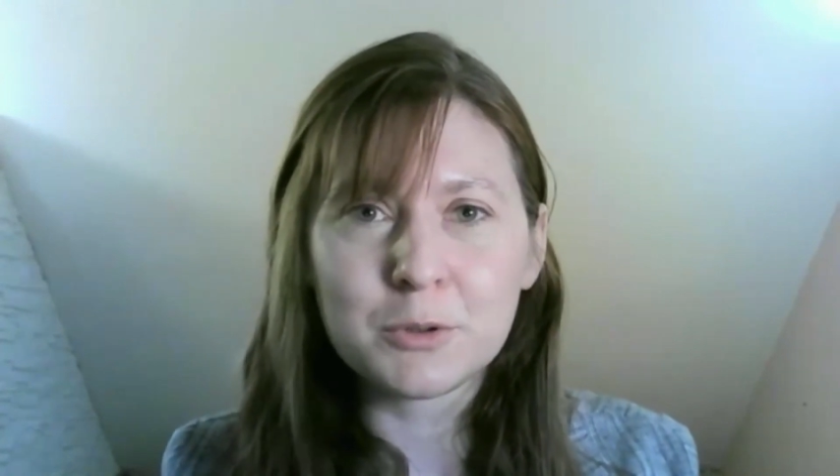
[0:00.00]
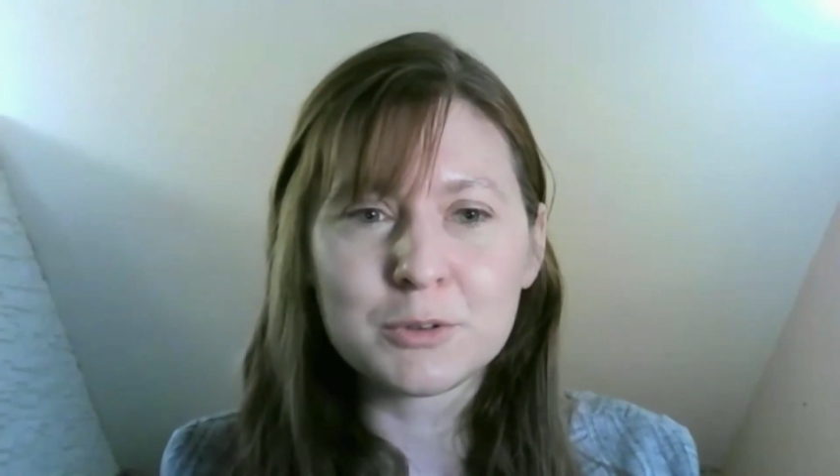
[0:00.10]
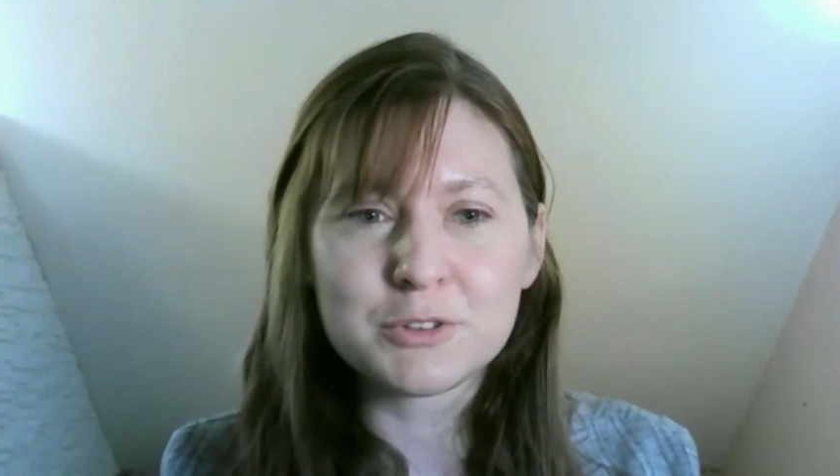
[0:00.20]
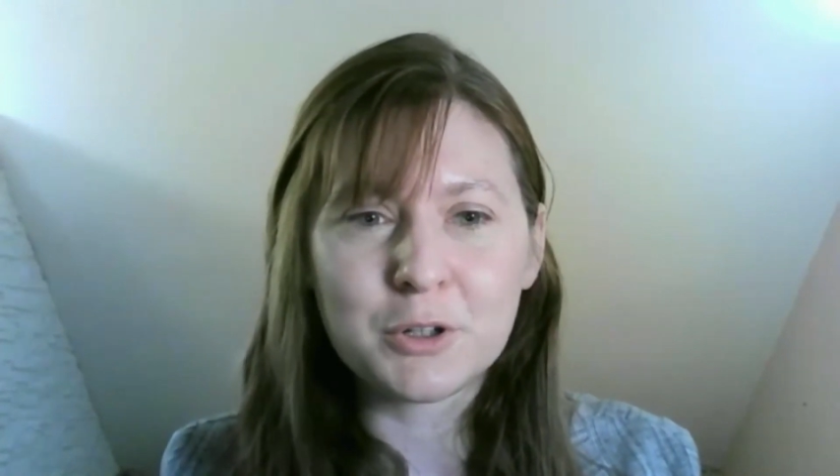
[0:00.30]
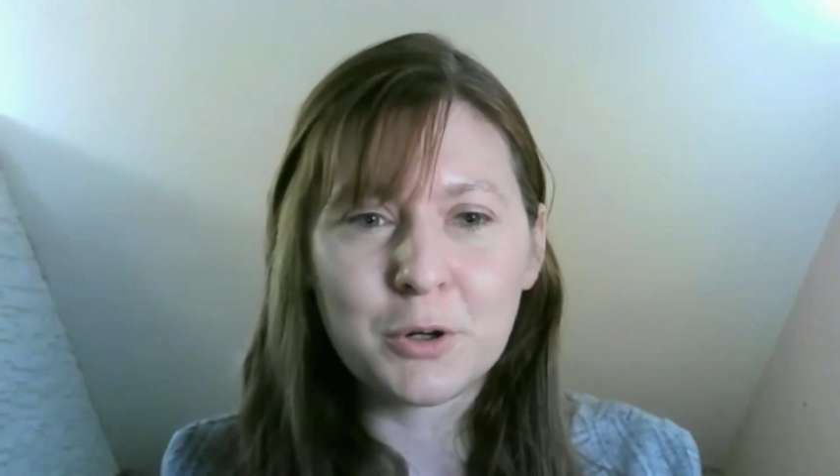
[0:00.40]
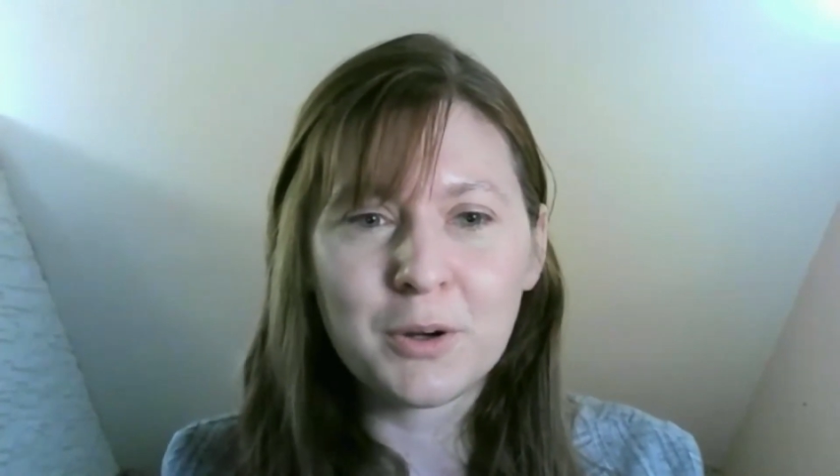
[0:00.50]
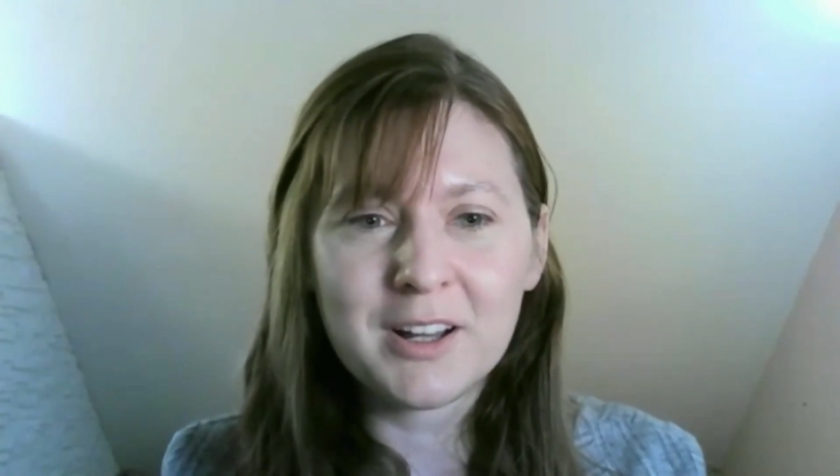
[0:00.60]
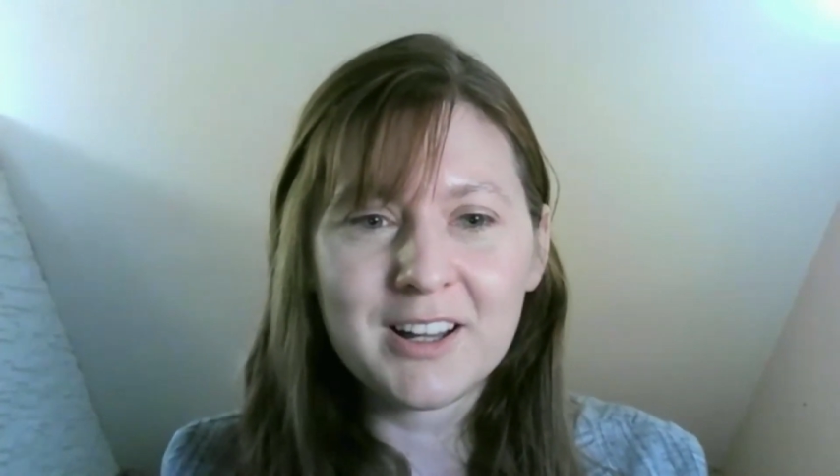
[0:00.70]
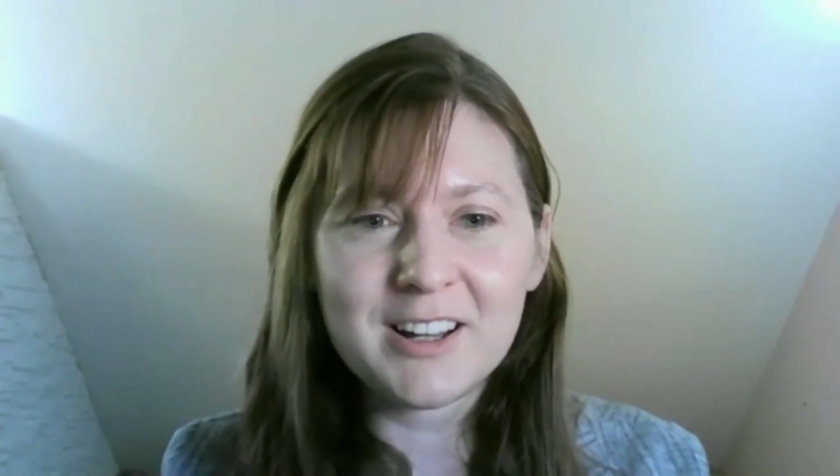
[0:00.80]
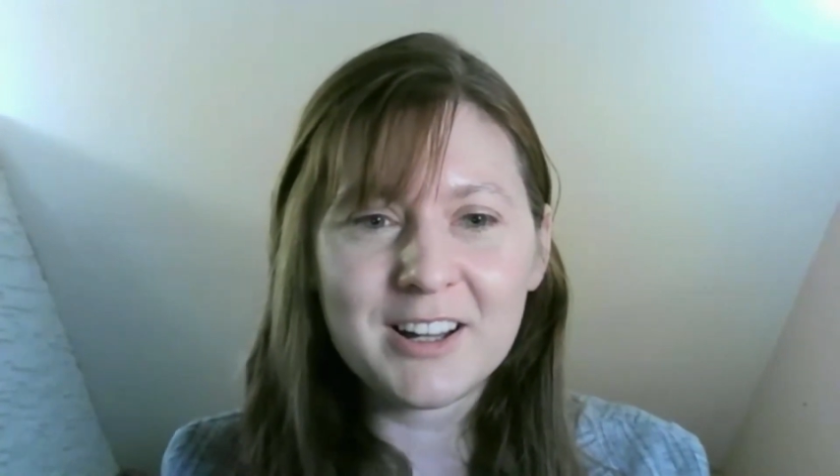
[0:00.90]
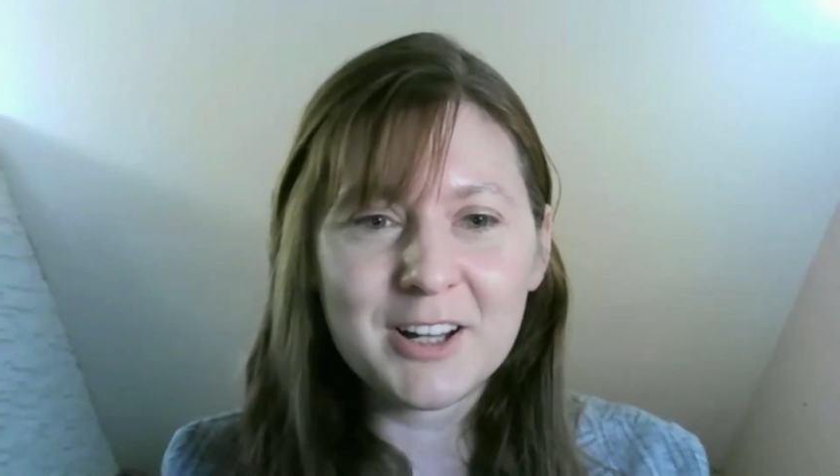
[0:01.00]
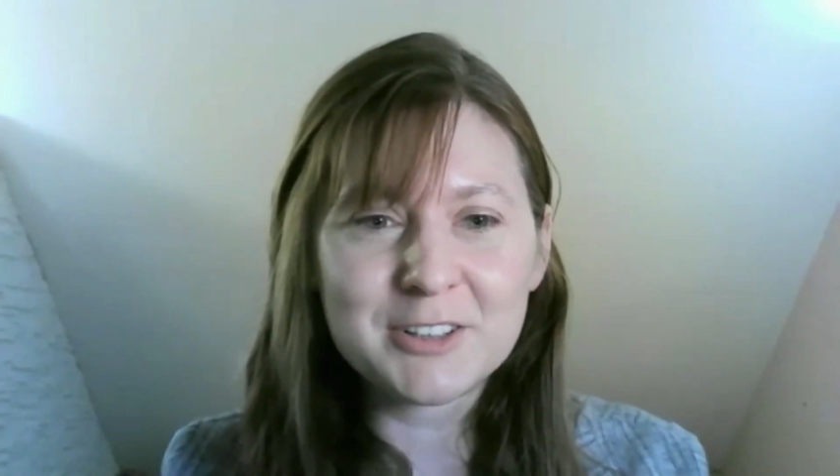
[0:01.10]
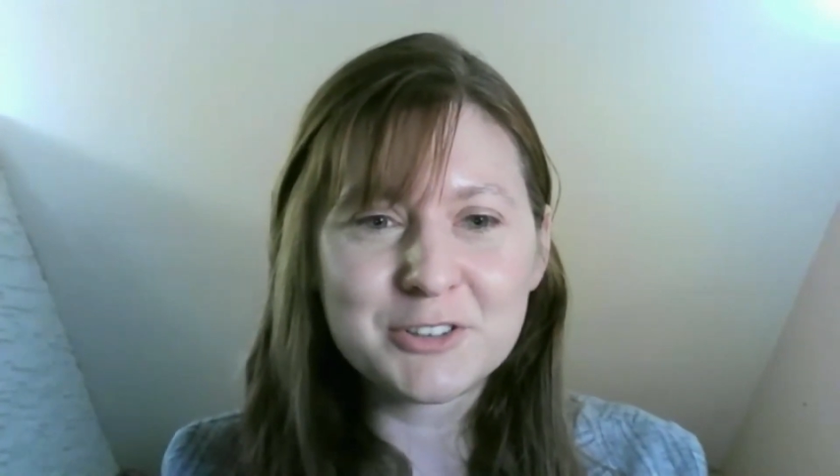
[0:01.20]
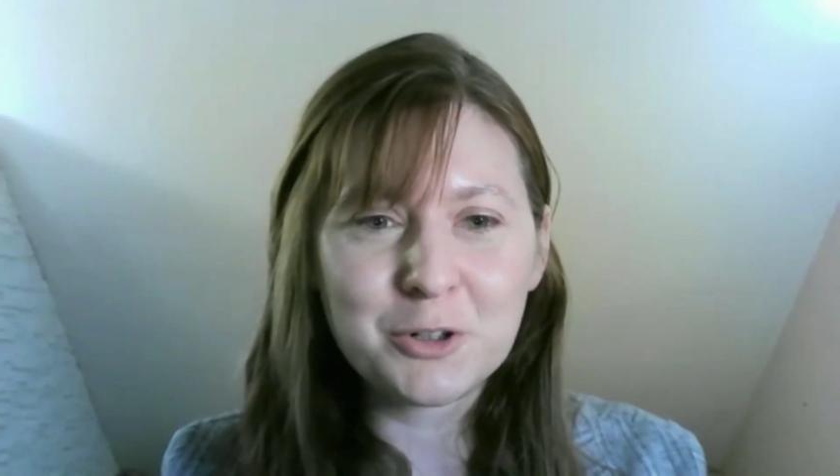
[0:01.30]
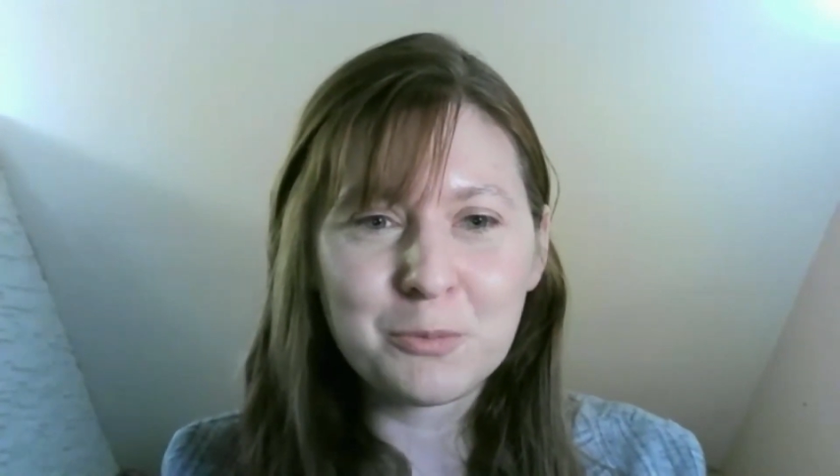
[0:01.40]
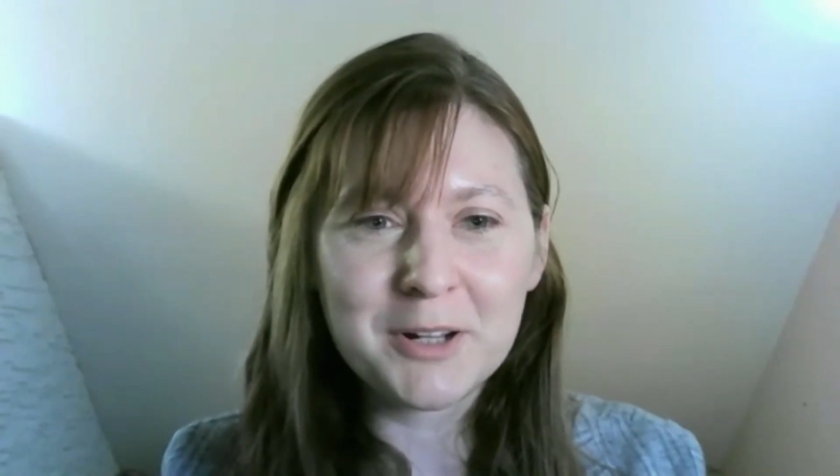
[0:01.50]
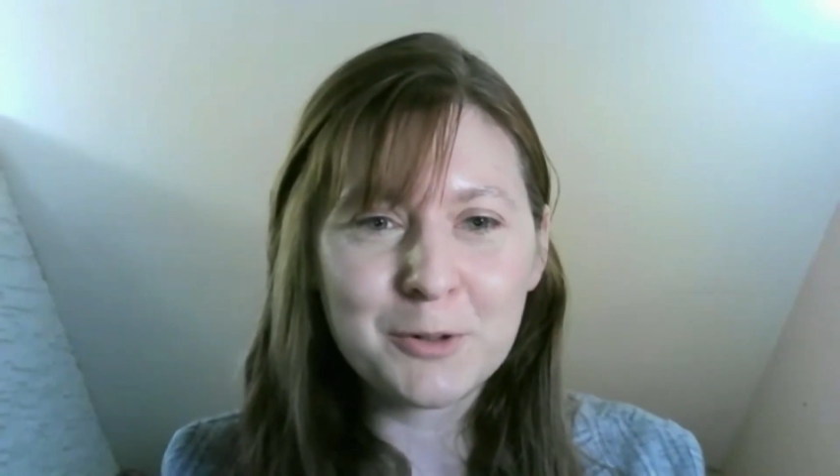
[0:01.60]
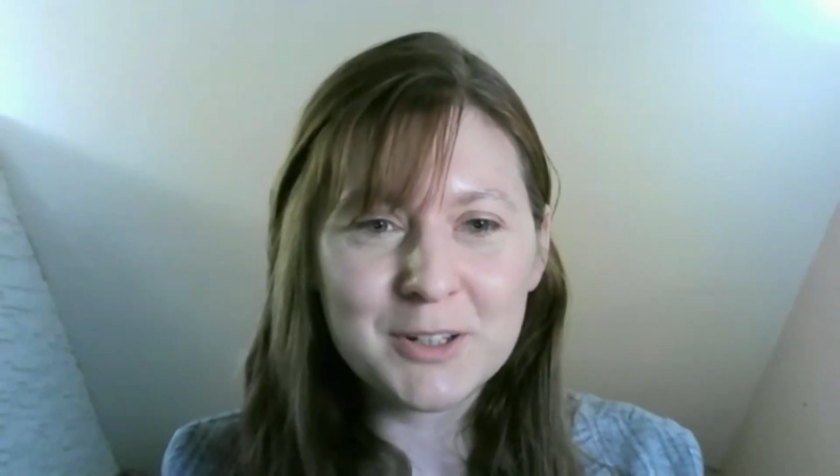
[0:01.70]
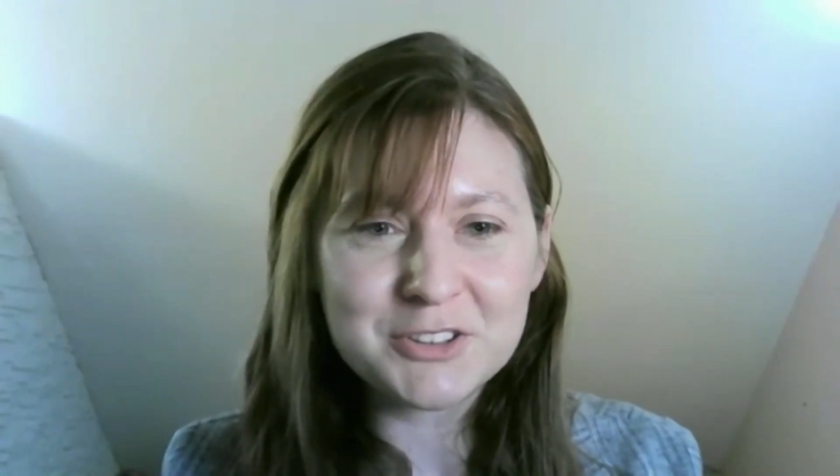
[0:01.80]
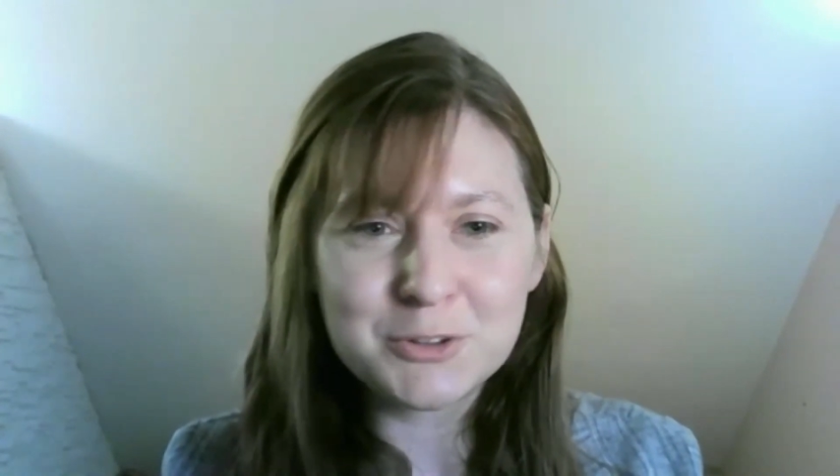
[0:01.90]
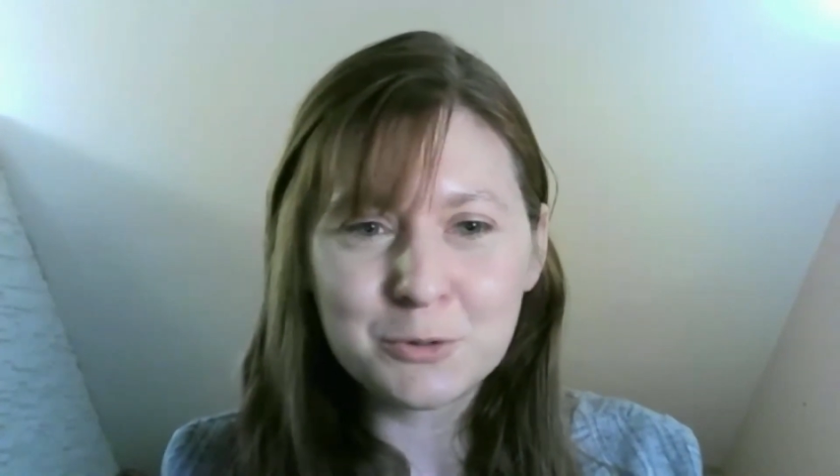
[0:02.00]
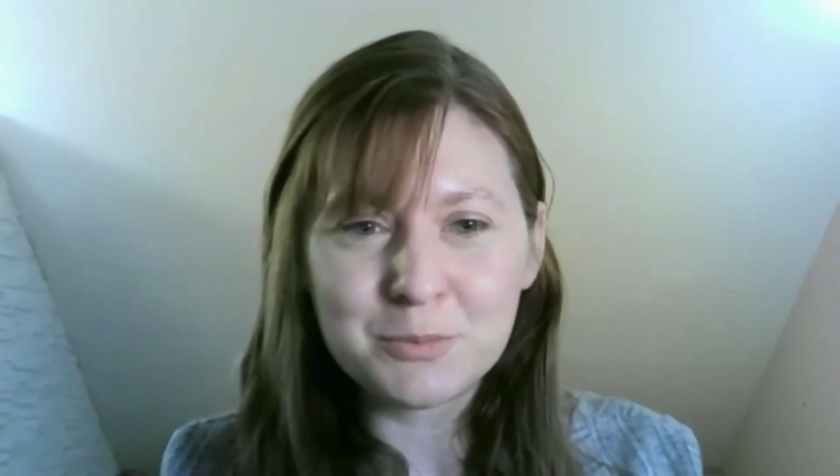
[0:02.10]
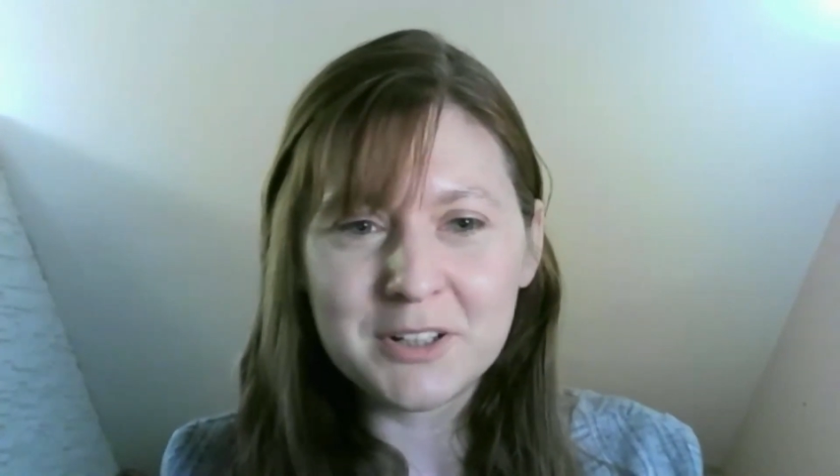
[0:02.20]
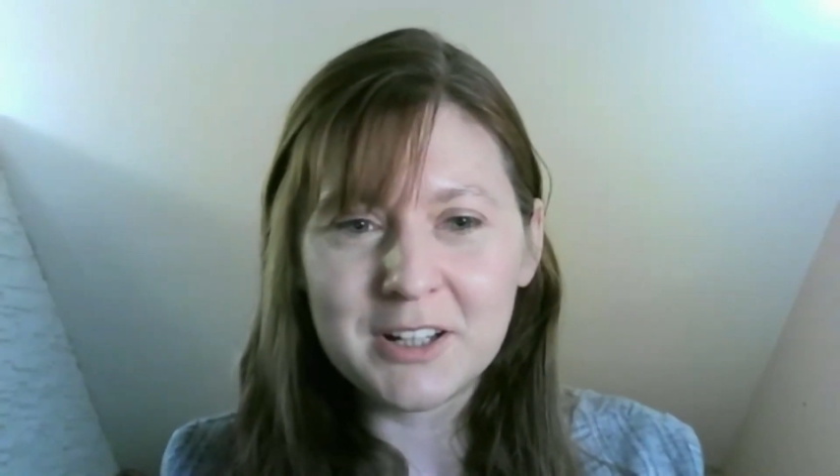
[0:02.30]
So my question would be,